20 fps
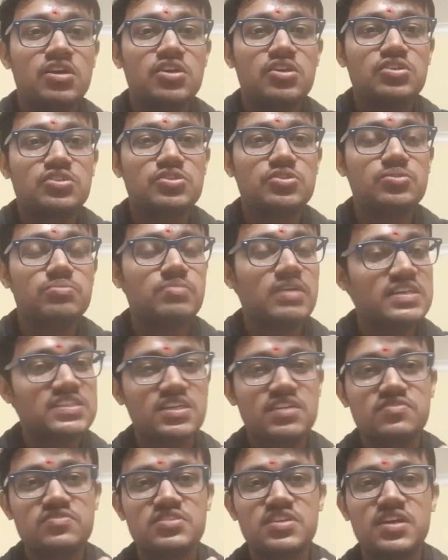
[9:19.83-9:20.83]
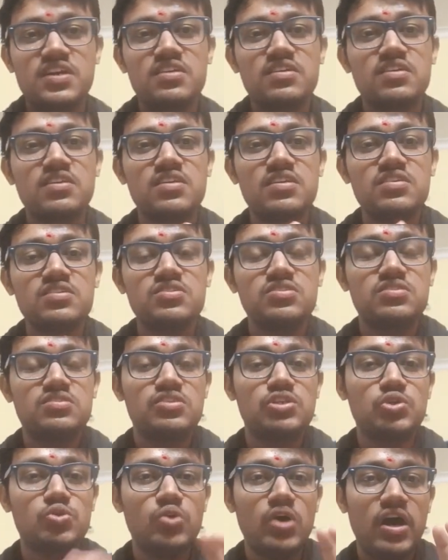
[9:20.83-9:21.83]
So, as I've said earlier,
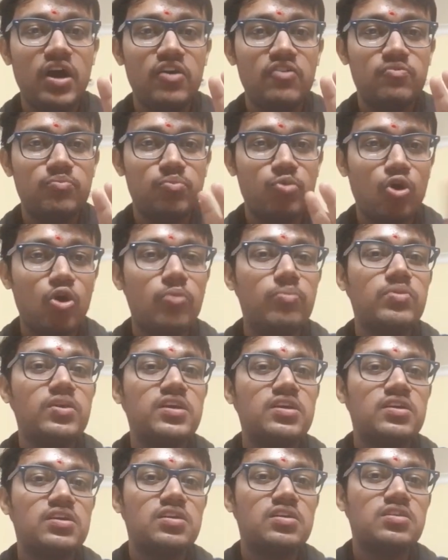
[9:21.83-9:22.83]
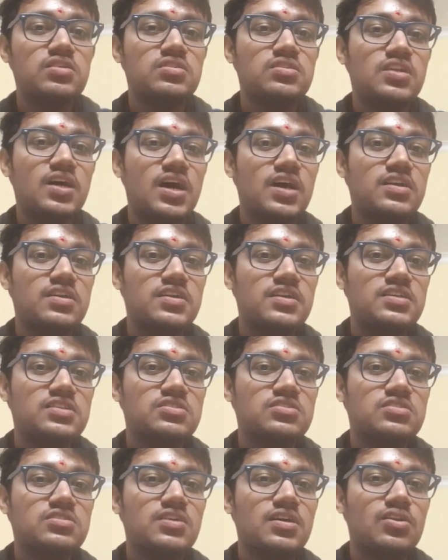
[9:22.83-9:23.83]
you have probably heard that
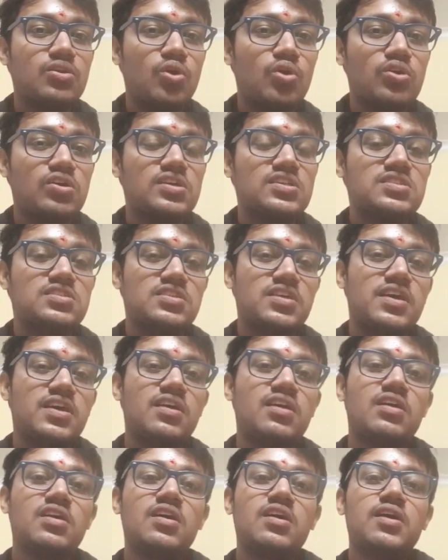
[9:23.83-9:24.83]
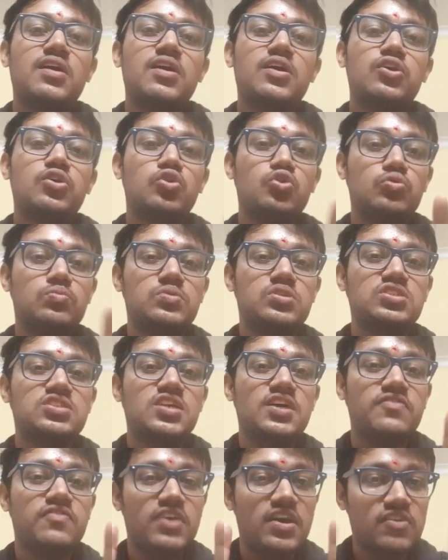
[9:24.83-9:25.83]
it's the longest thing humans
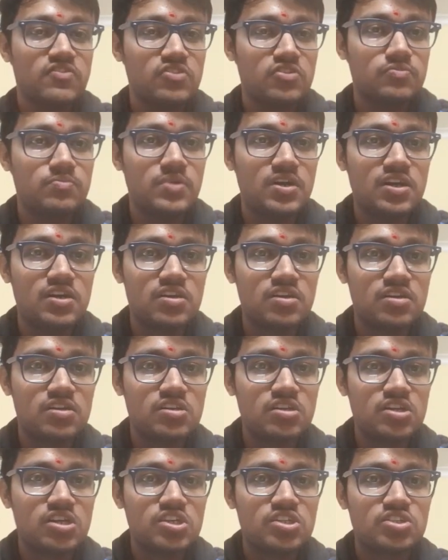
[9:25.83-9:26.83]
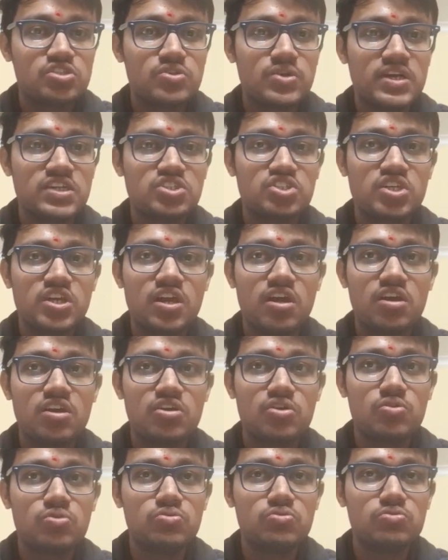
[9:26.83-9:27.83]
have ever built,
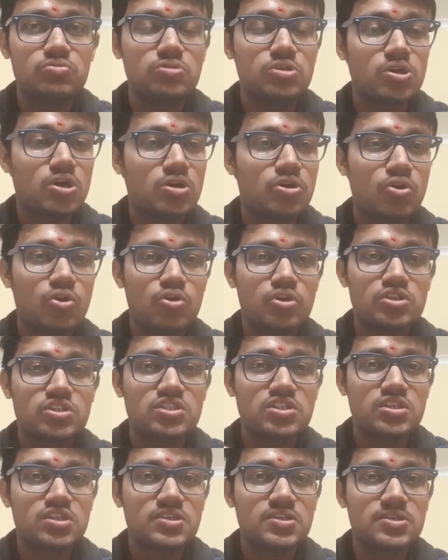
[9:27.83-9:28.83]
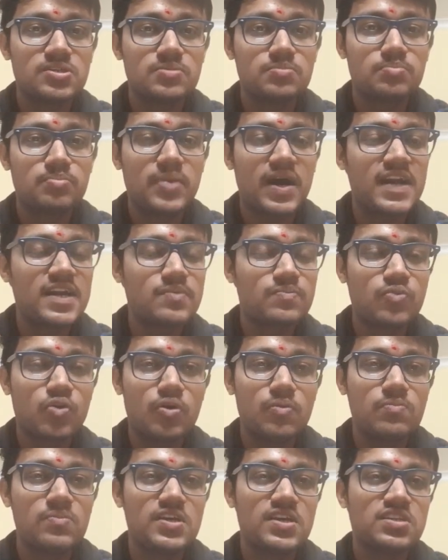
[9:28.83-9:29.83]
stretching to across a
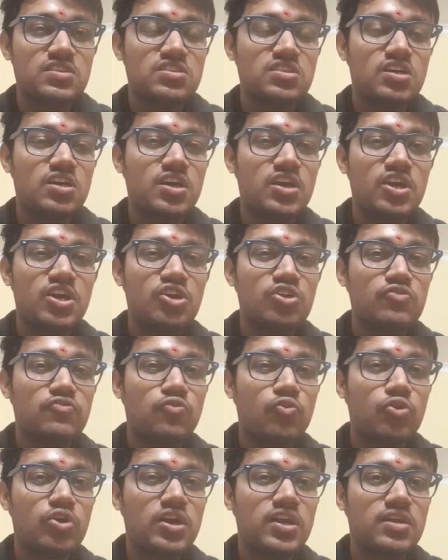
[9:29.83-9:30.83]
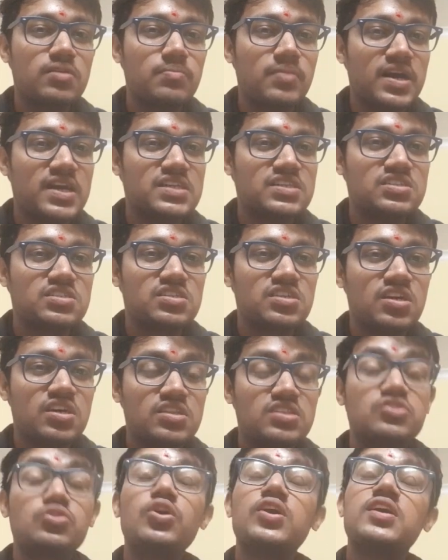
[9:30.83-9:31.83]
mind-boggling 13 to 14 miles.
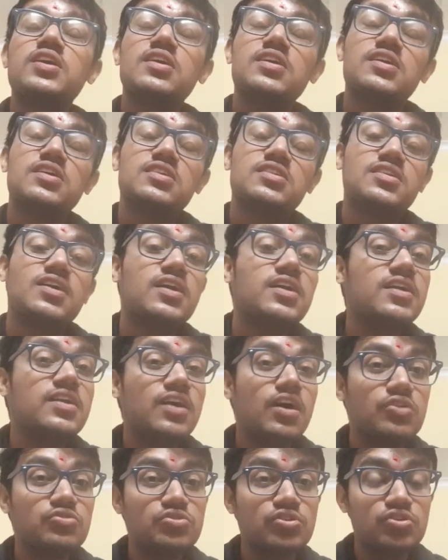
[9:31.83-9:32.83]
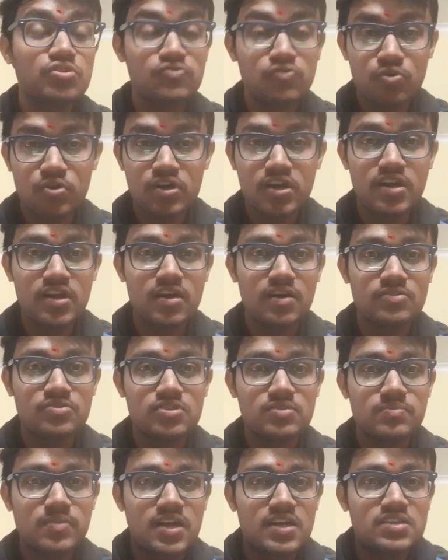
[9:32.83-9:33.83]
Sorry, 13,000 to
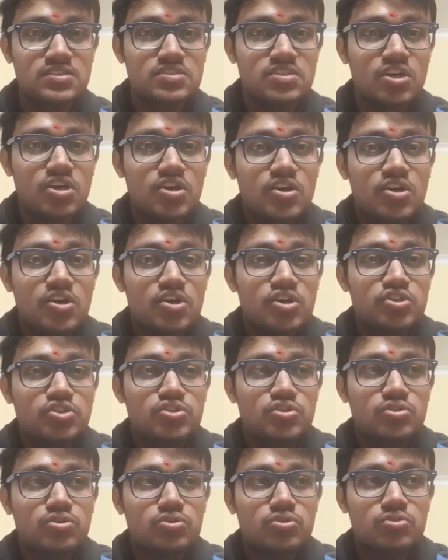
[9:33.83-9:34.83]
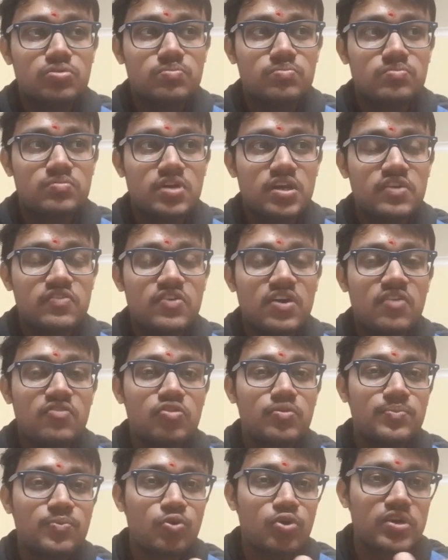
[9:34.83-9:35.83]
14,000 miles. So, if I
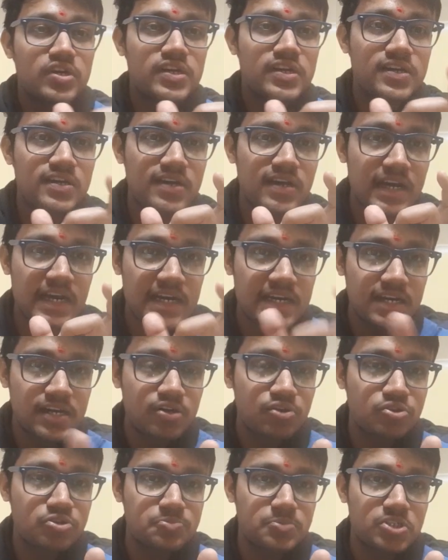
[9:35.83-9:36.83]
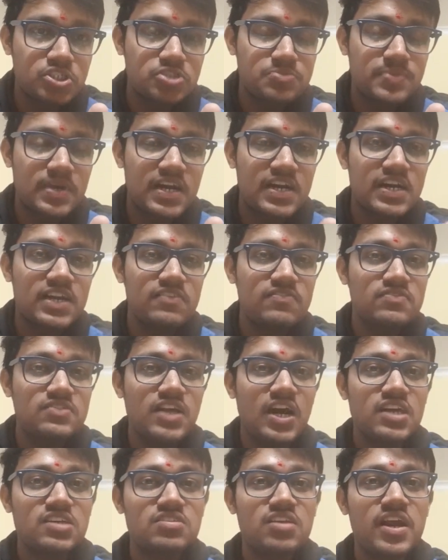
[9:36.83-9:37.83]
have to put it into perspective,
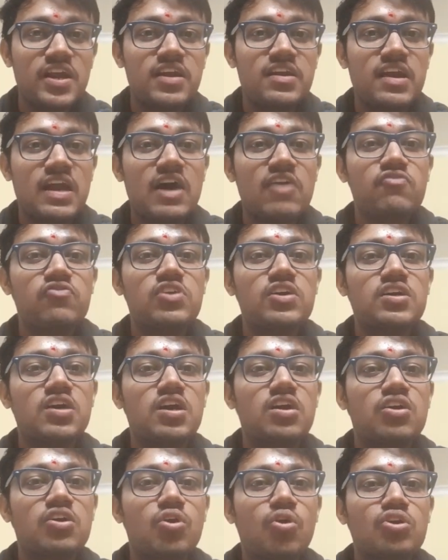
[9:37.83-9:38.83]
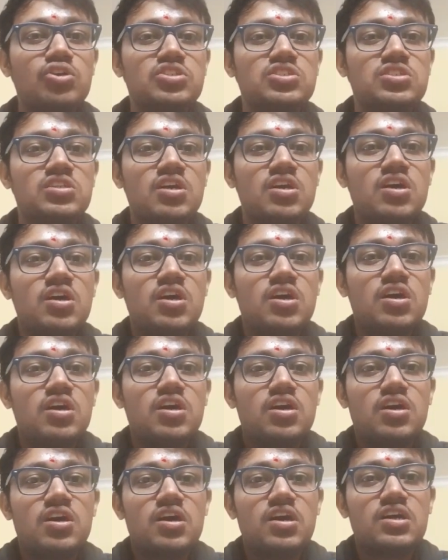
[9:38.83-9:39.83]
that's like traveling across
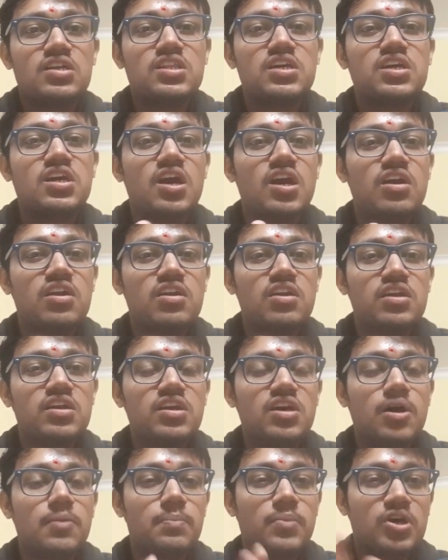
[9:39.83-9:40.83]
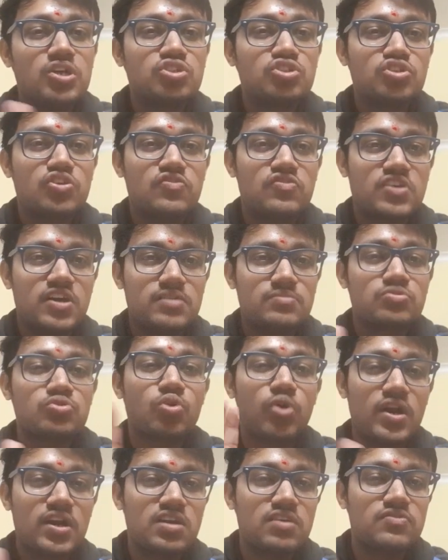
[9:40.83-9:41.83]
the country a bunch of times,
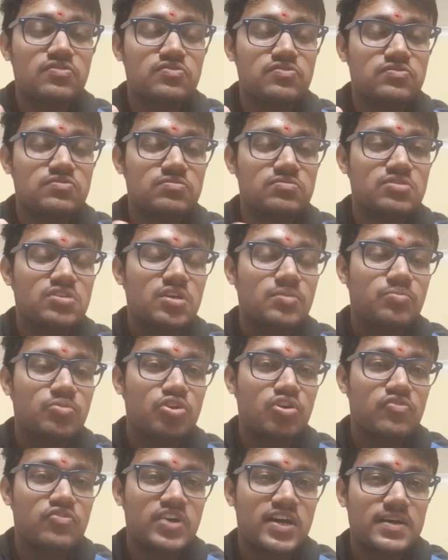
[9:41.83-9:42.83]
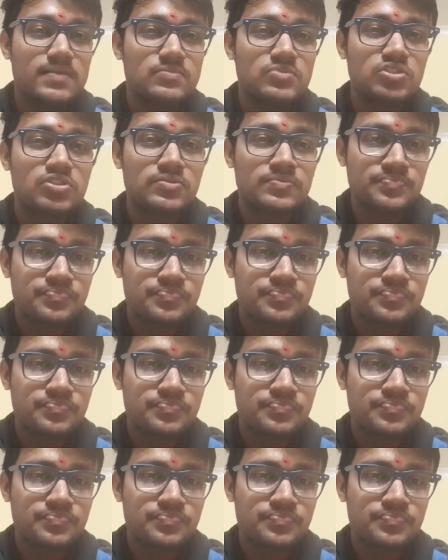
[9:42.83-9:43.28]
quite a number of times.